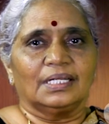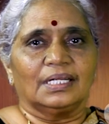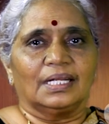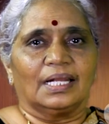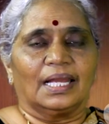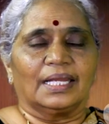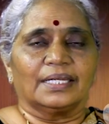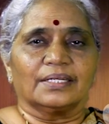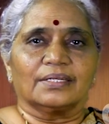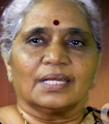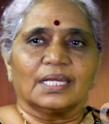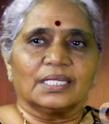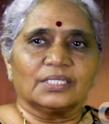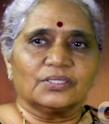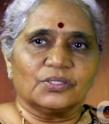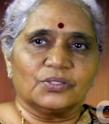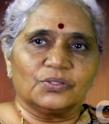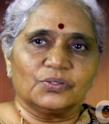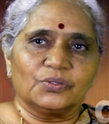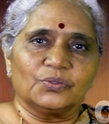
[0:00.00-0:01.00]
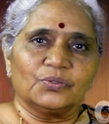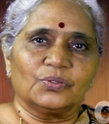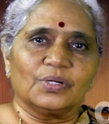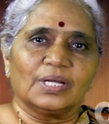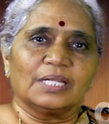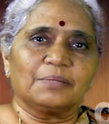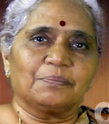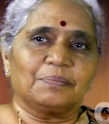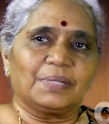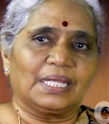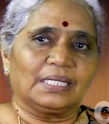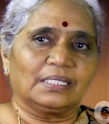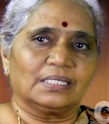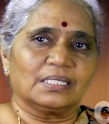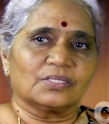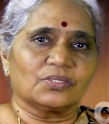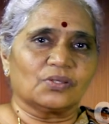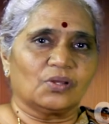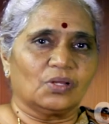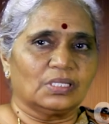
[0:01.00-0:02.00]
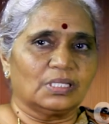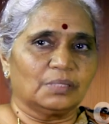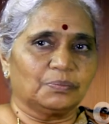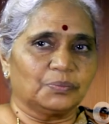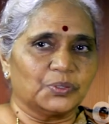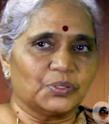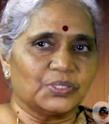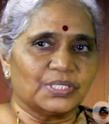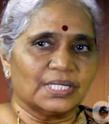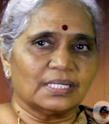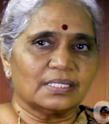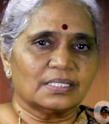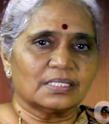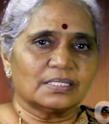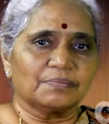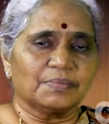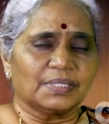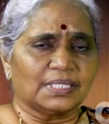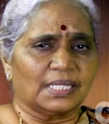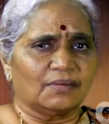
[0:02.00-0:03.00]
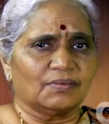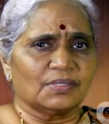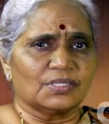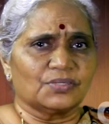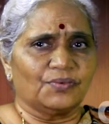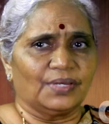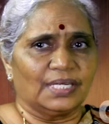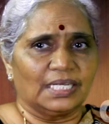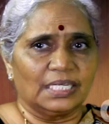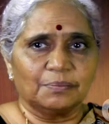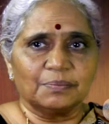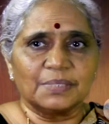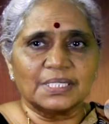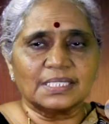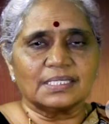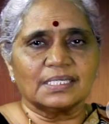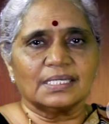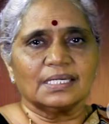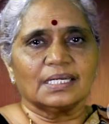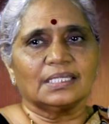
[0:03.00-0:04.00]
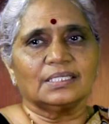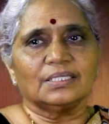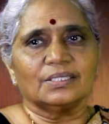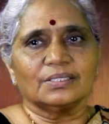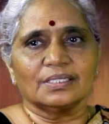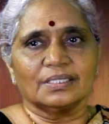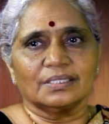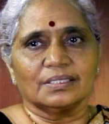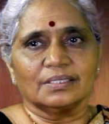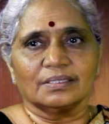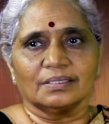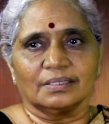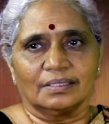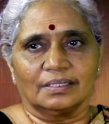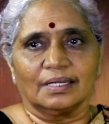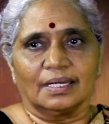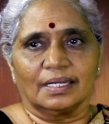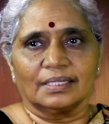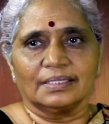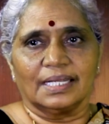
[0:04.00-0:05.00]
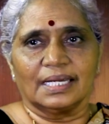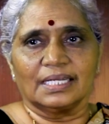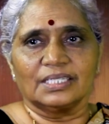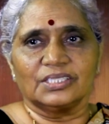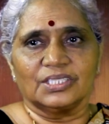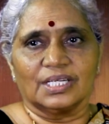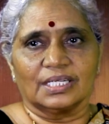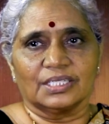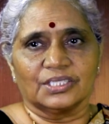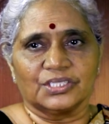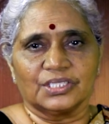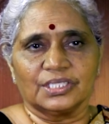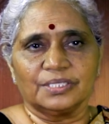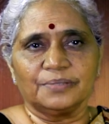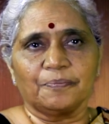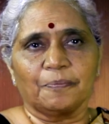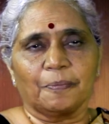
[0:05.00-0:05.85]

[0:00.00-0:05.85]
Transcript: and try to do and practice all the pujas, but I was very busy at that juncture,